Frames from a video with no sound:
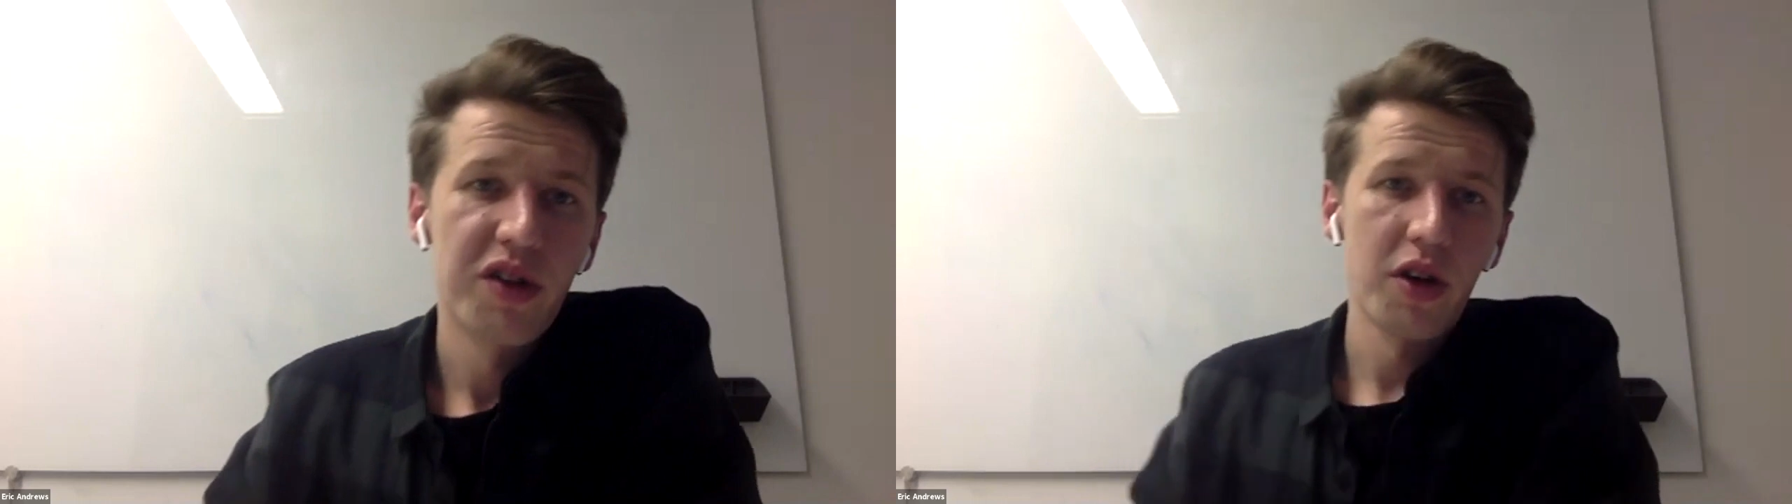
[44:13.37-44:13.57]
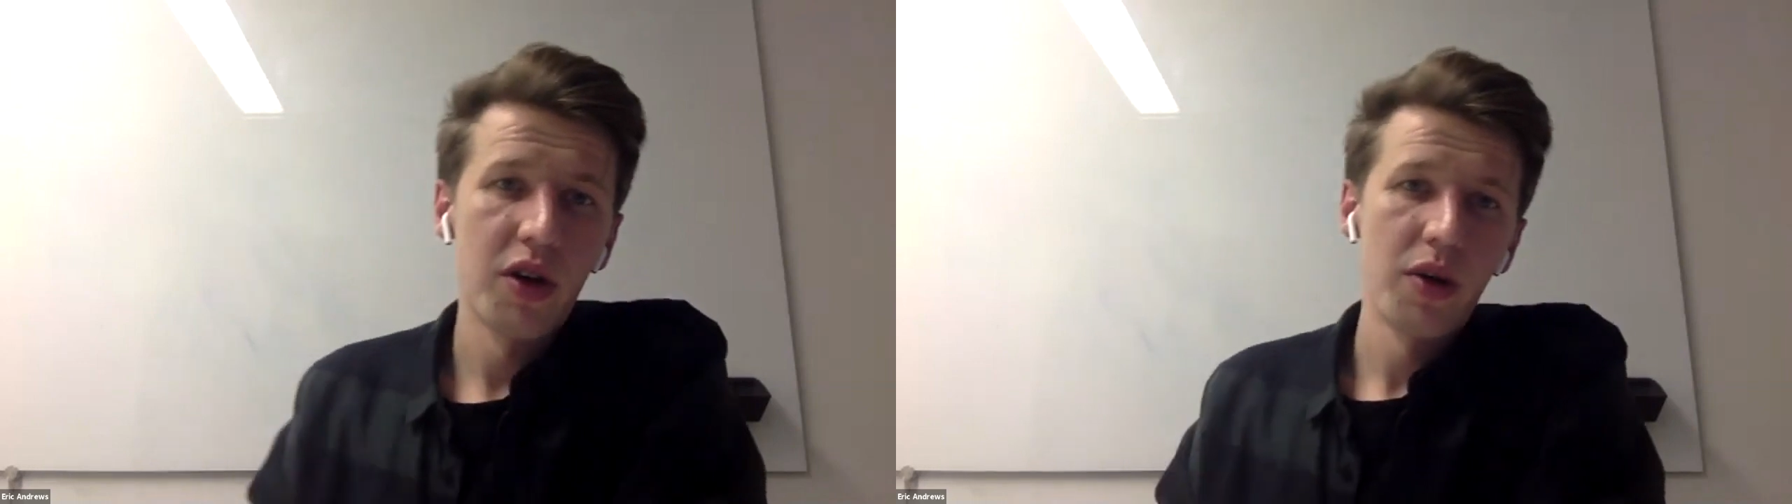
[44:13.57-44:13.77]

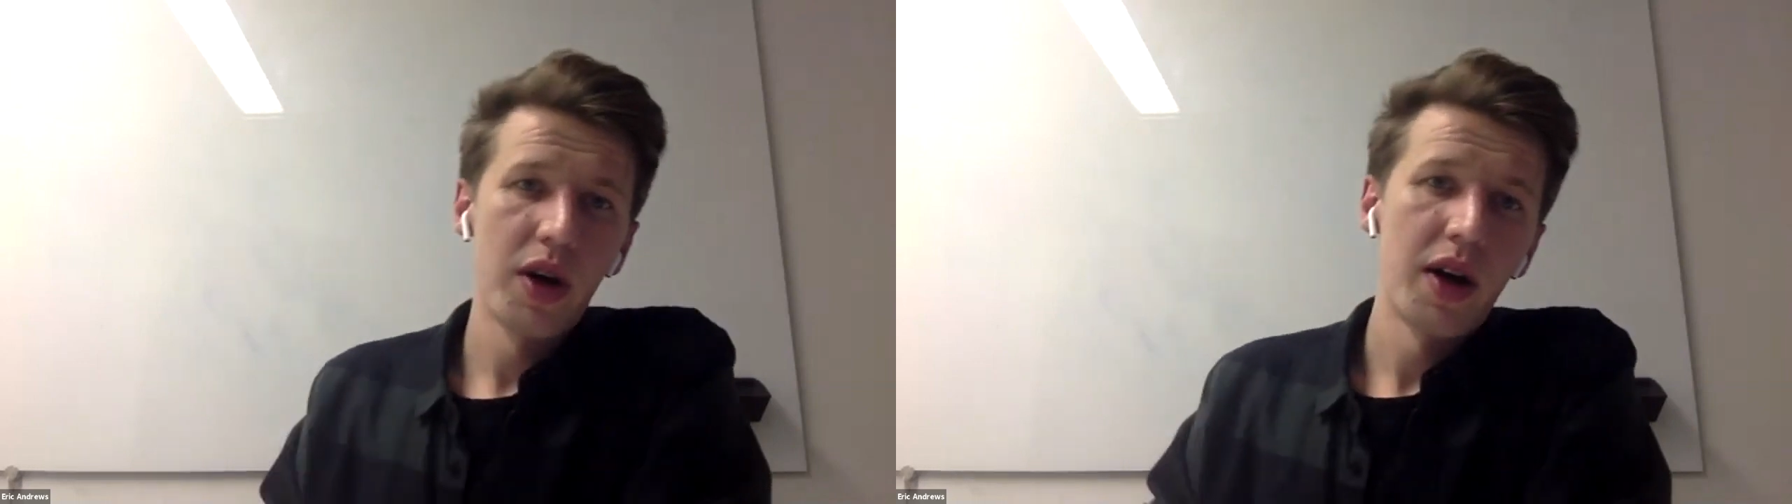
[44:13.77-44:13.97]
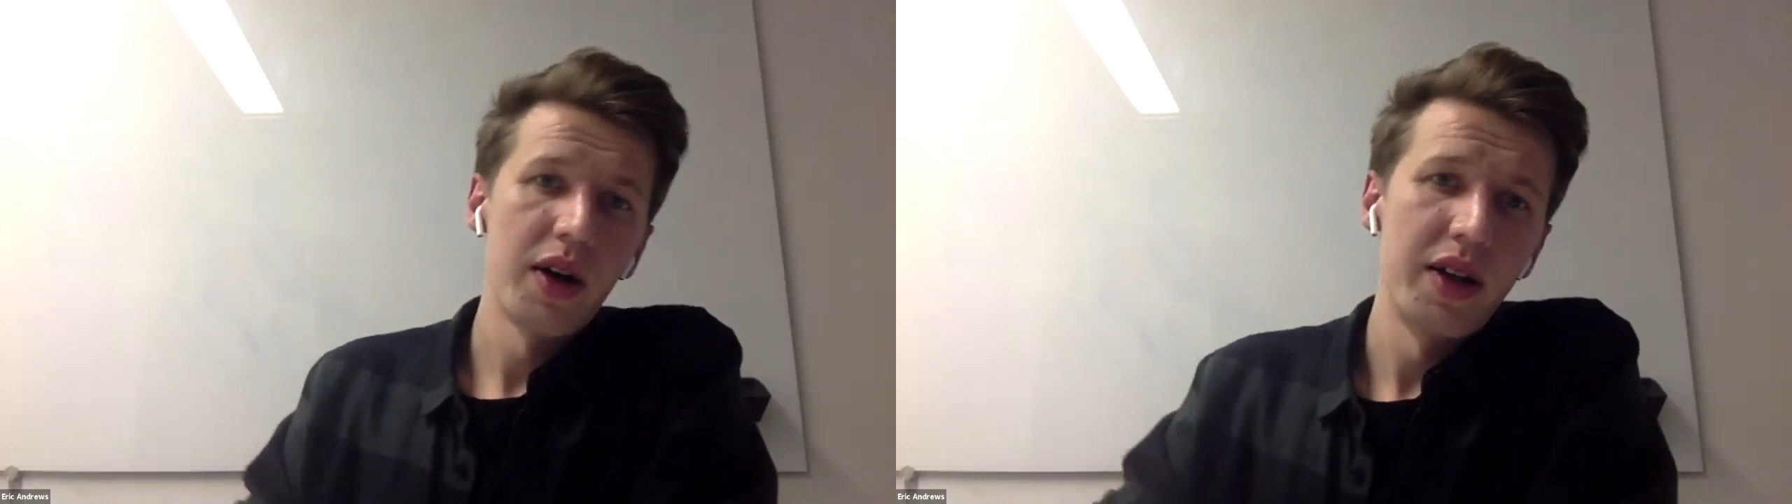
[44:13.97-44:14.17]

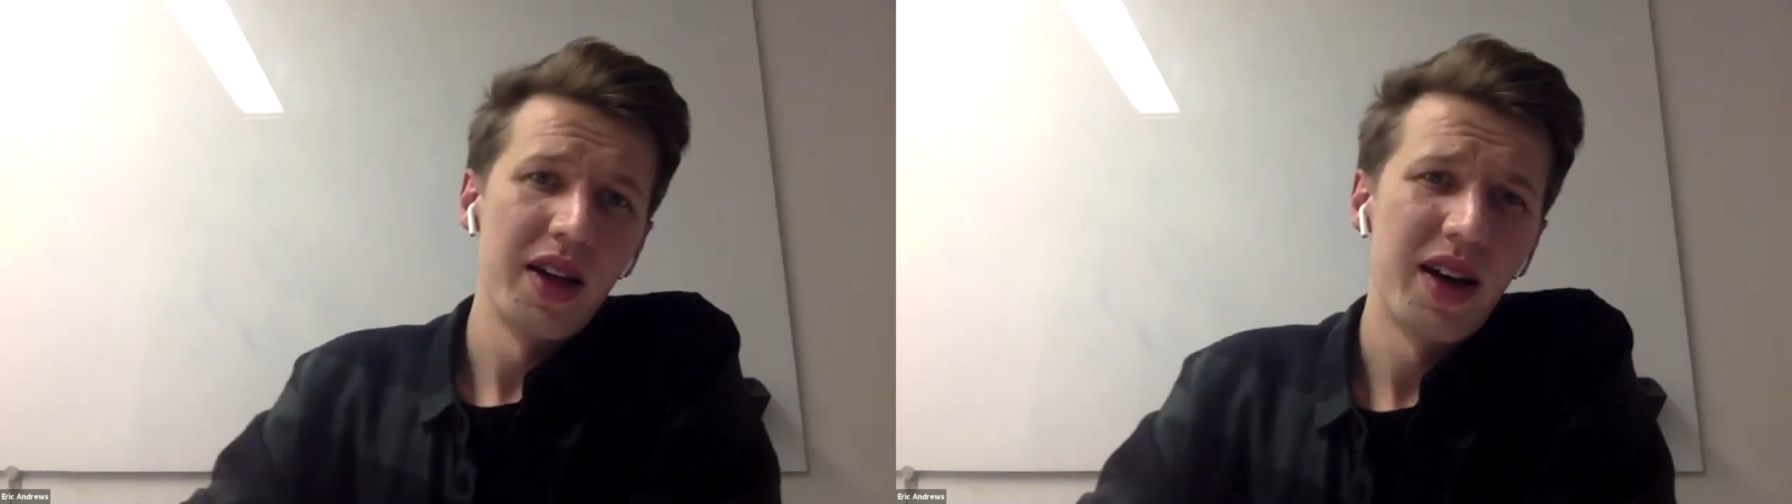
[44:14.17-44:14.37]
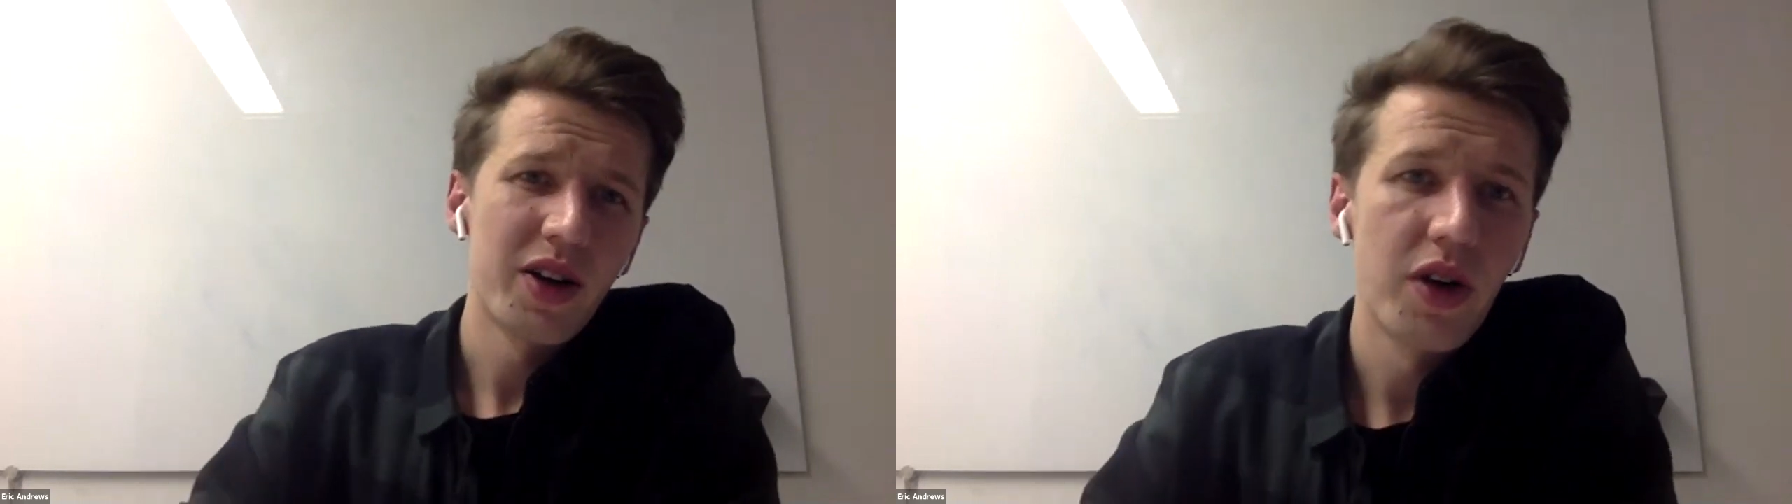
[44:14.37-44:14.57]
So
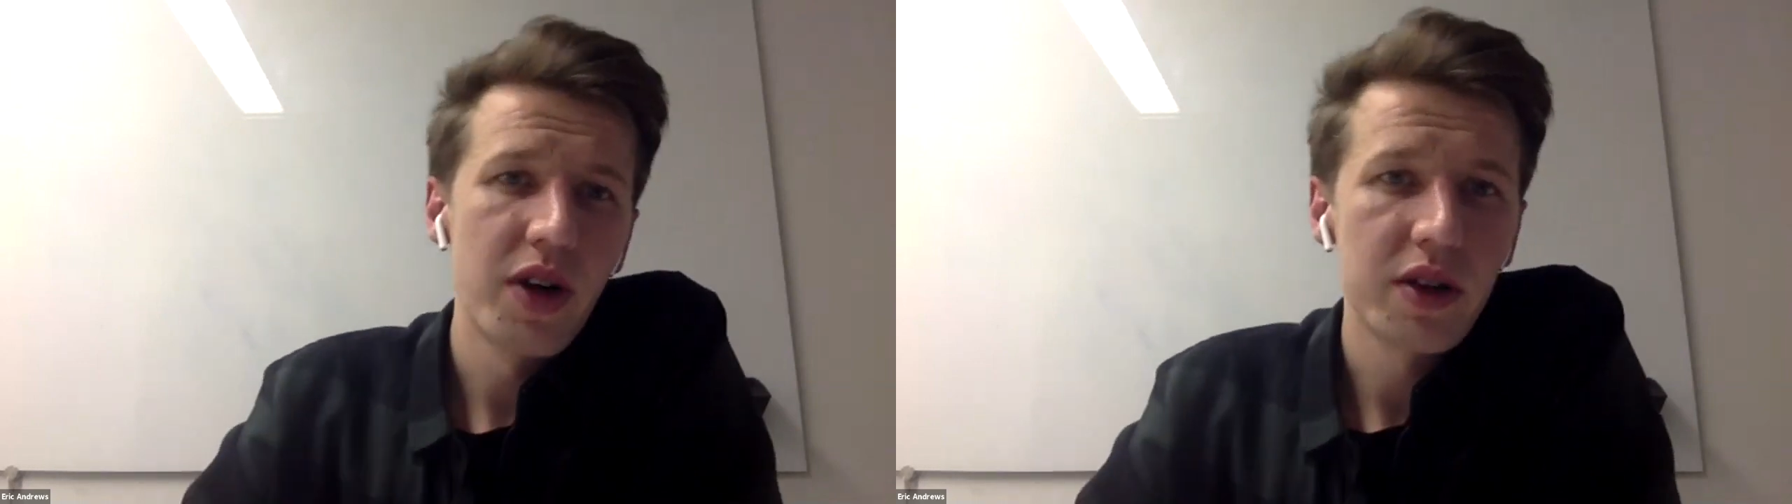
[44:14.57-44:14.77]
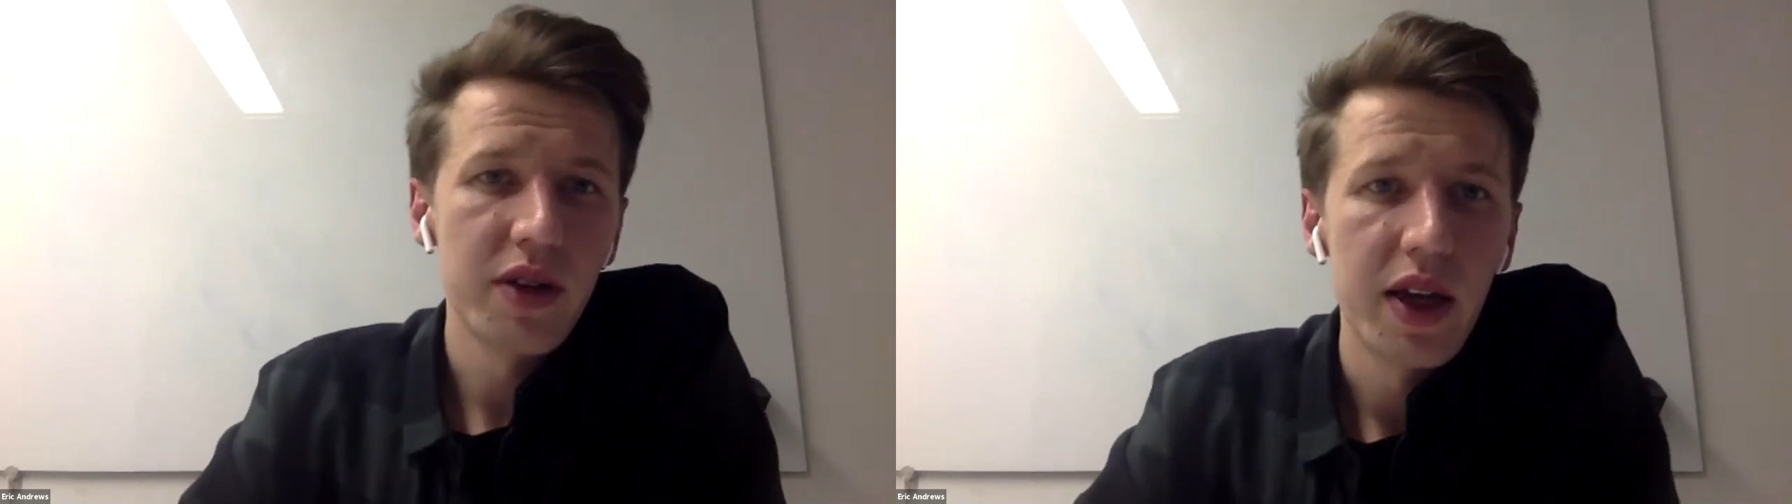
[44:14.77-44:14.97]
yeah,
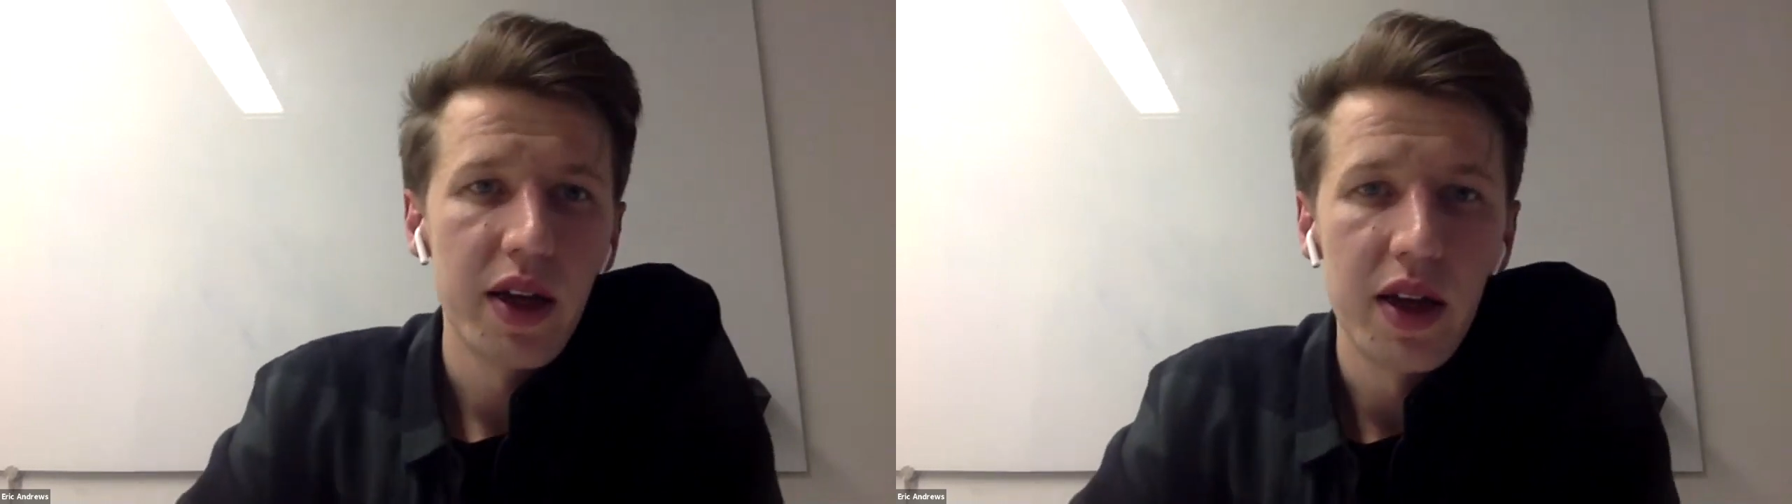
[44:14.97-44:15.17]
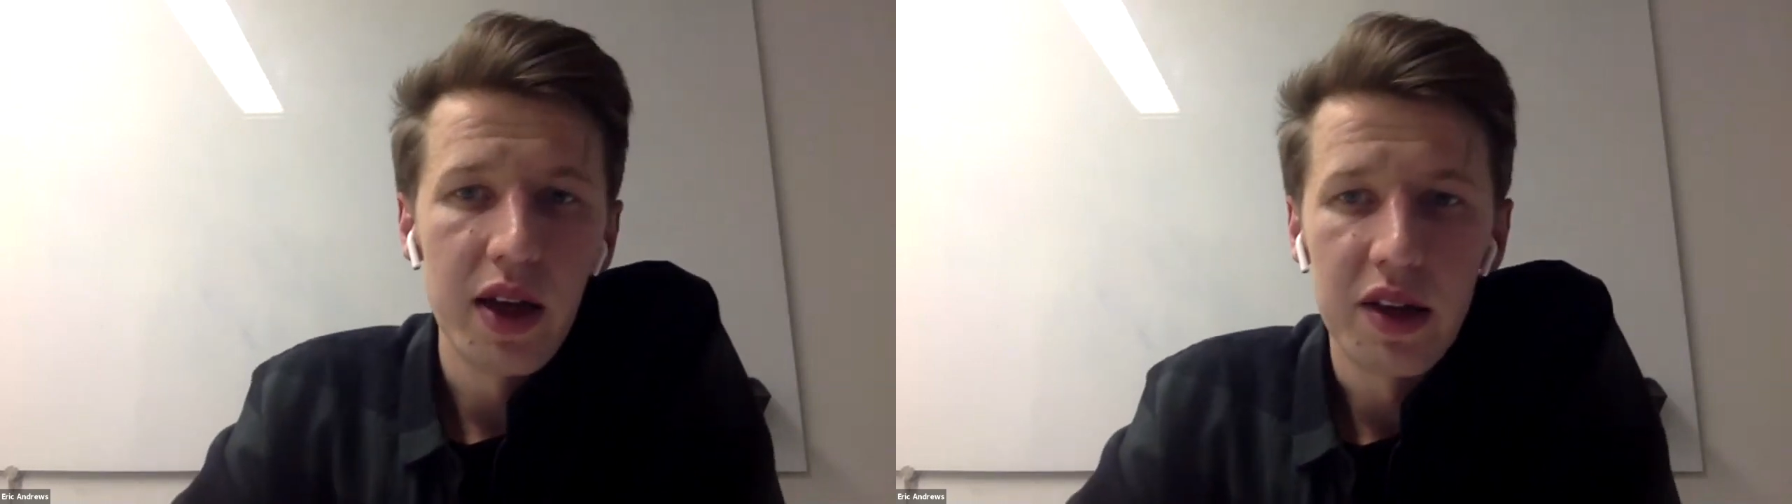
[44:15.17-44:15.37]
currently